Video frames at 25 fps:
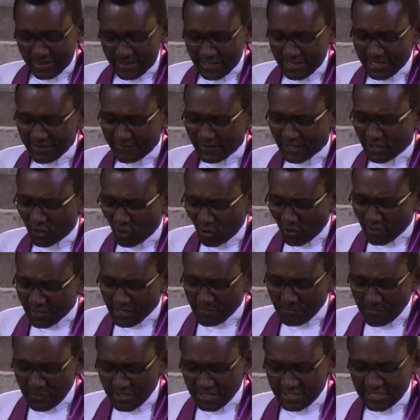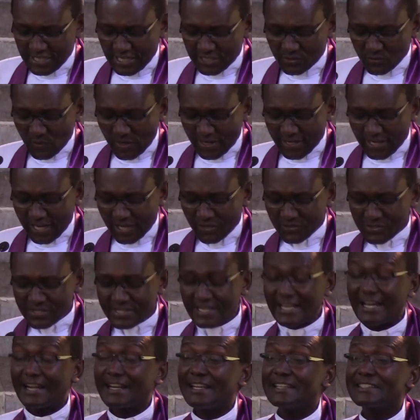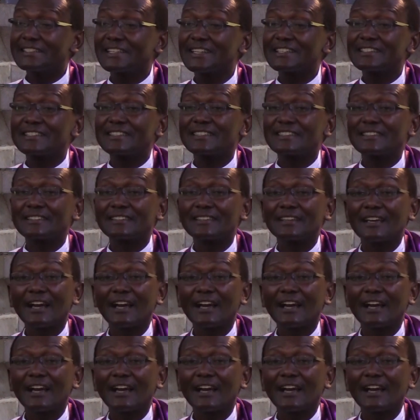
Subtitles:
They never call the media to announce their latest